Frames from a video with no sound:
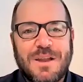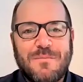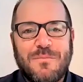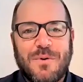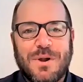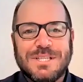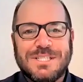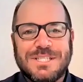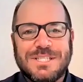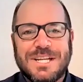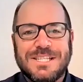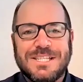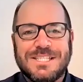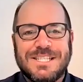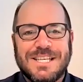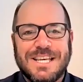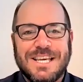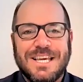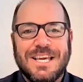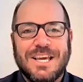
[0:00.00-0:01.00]
Todd, President
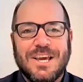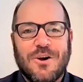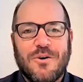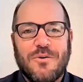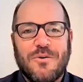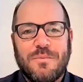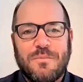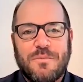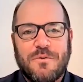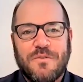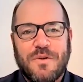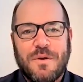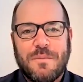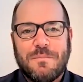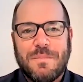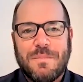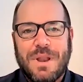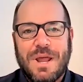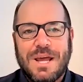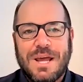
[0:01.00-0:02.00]
and CEO of
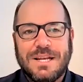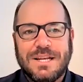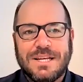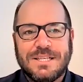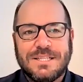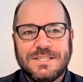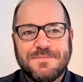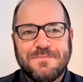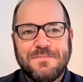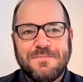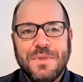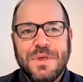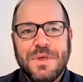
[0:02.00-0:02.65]
Prevent Blindness.